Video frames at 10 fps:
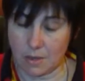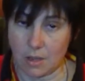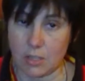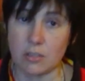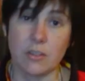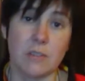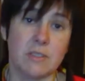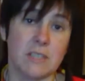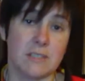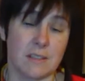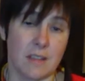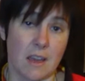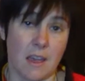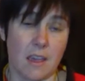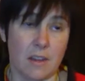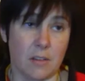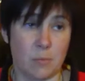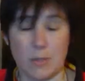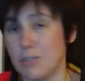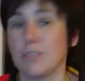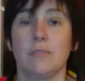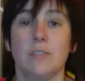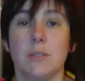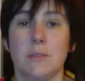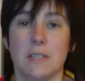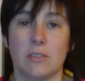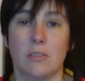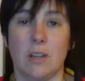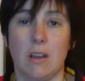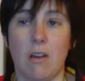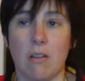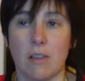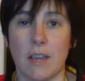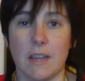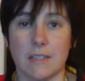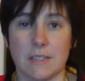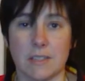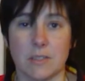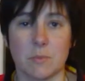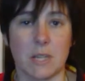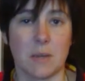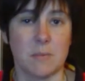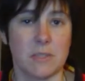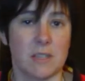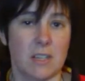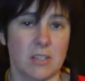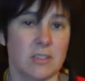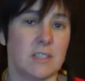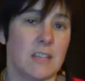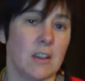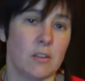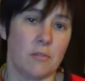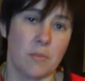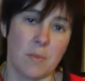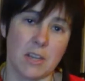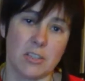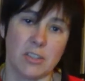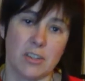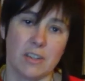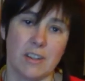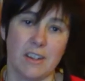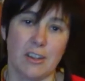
And you'll notice there, and I've been sort of doing this all along, is that sometimes just to get confirmation,